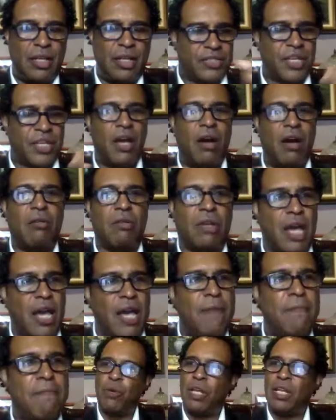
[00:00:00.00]
They say,
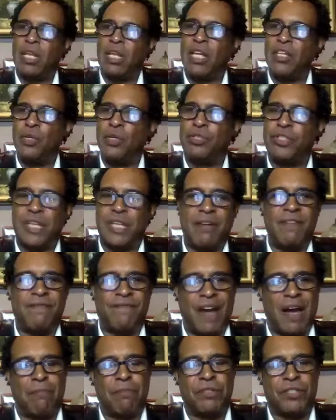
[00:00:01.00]
okay, we'll lend you
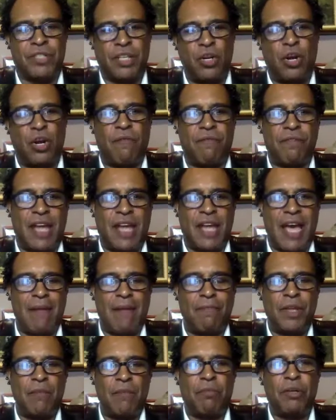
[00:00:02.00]
75% off of
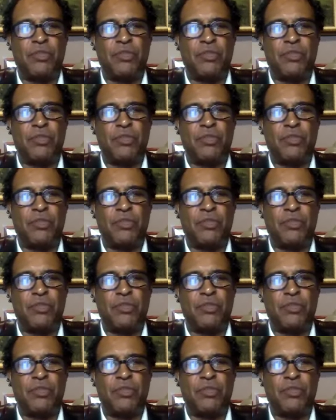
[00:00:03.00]
that,